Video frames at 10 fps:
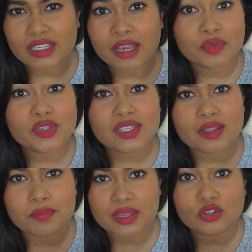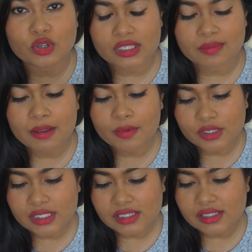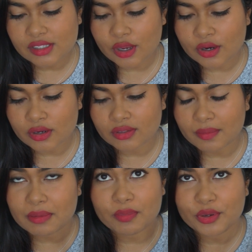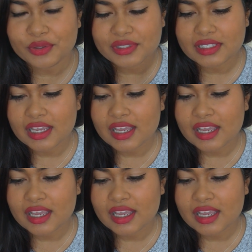Like I'm used to the big Tresemme boxes, bottles.